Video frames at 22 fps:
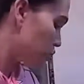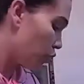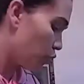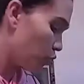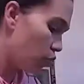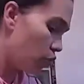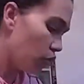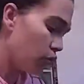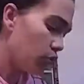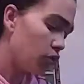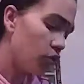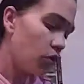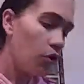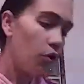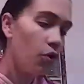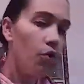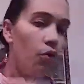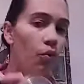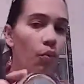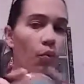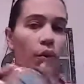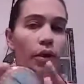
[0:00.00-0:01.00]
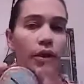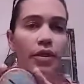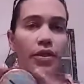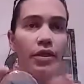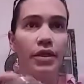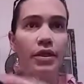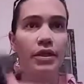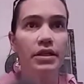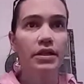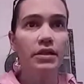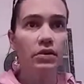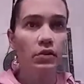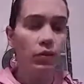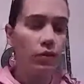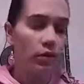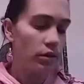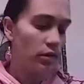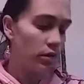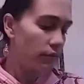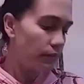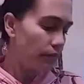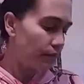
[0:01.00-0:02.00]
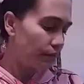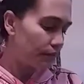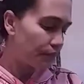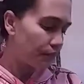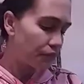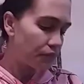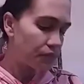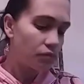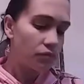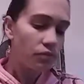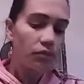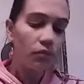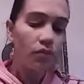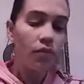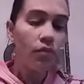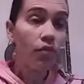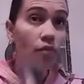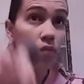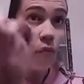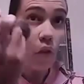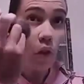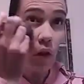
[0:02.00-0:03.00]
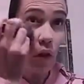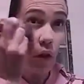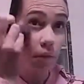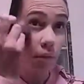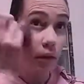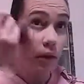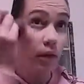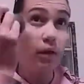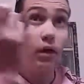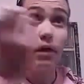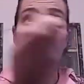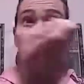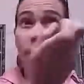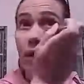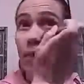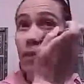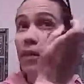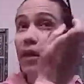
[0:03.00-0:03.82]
both with this one, I'm going to let that